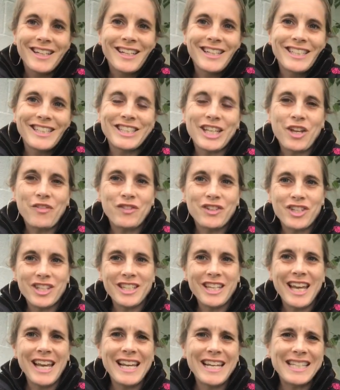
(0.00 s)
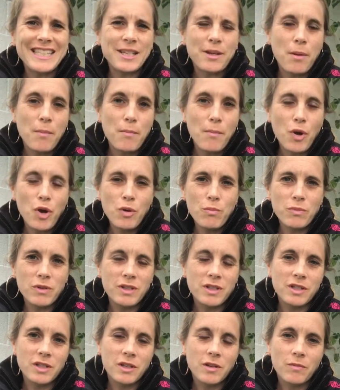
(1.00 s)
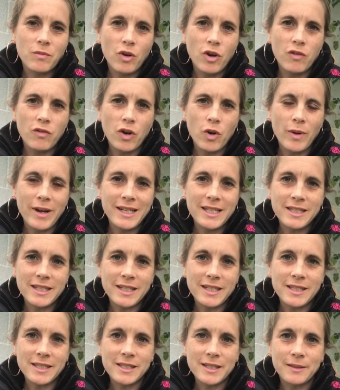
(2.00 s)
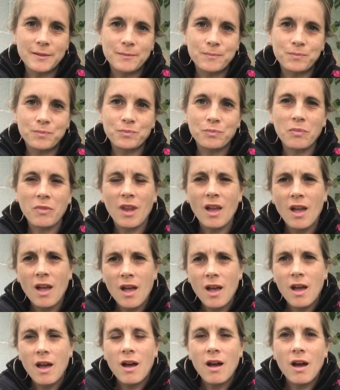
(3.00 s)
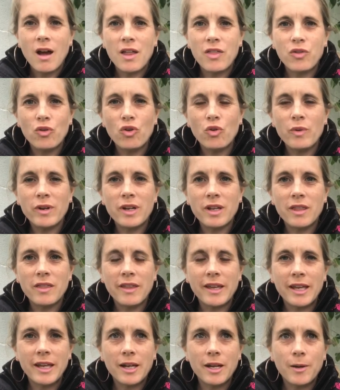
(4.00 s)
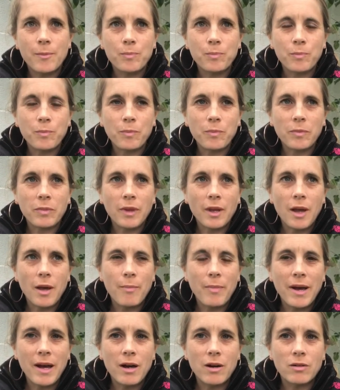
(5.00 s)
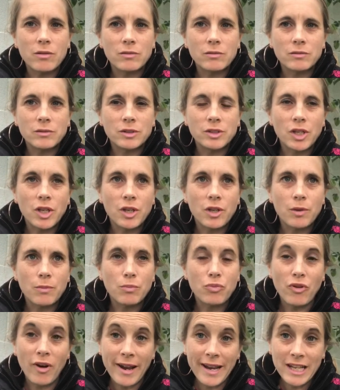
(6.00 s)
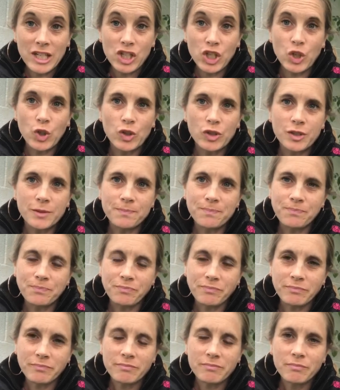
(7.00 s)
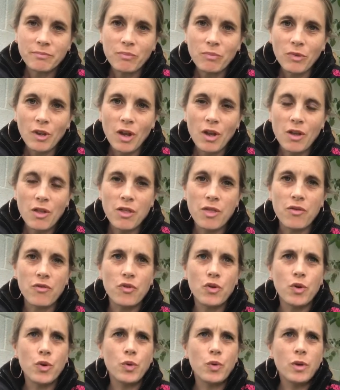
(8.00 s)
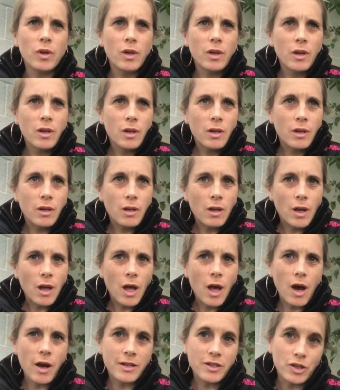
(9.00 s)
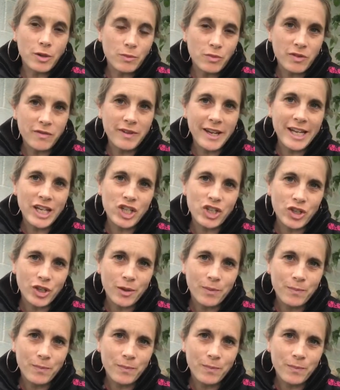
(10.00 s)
So for today's moment of oasis, I thought we could think about praying to God through items of nature.